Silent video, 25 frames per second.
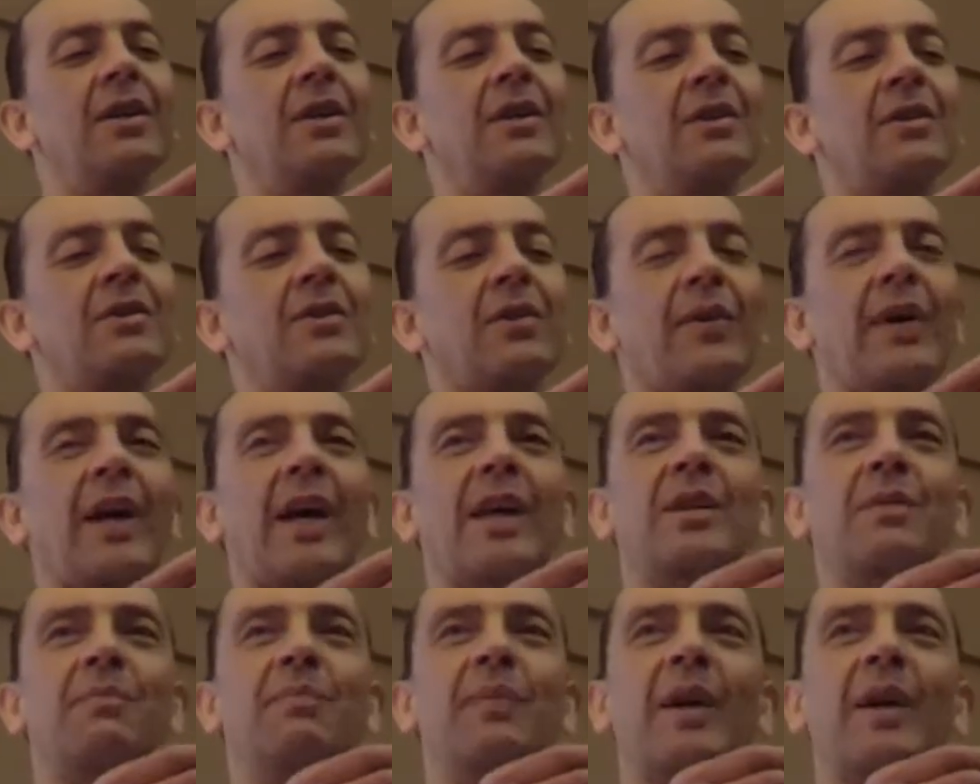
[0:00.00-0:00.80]
So he had
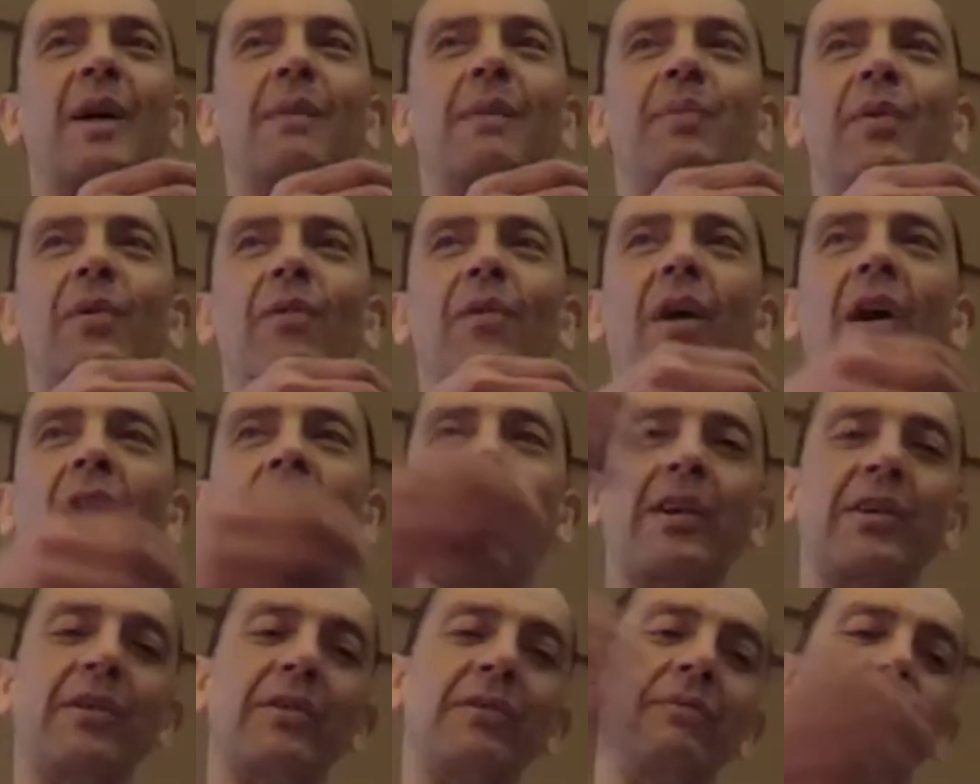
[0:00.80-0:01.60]
to pick up a
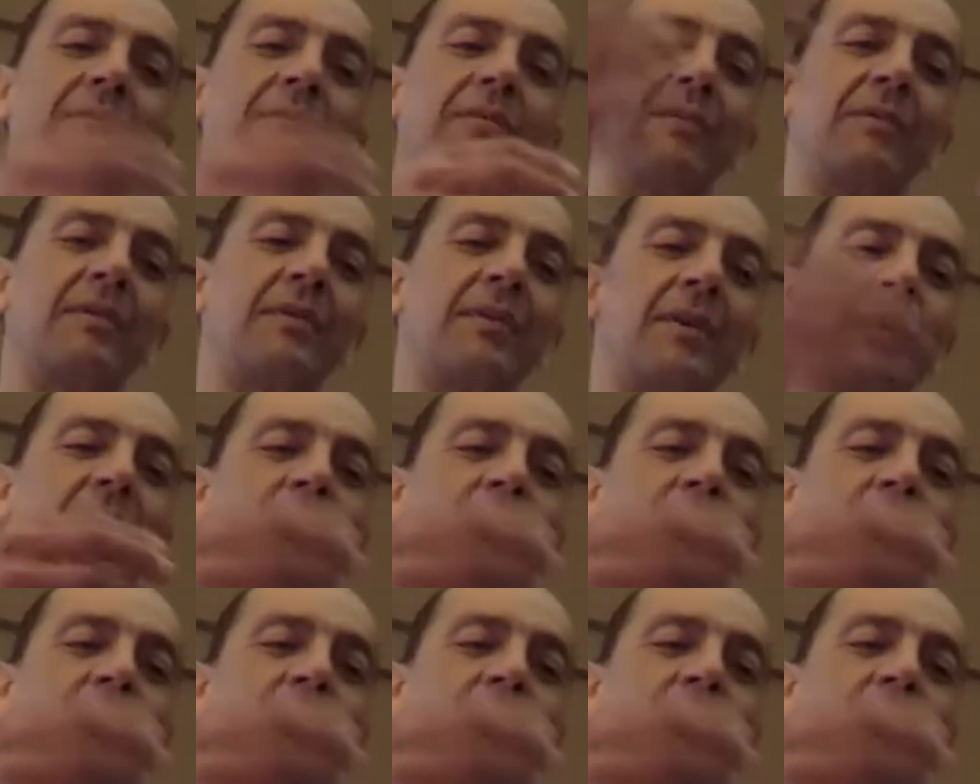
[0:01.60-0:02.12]
rock and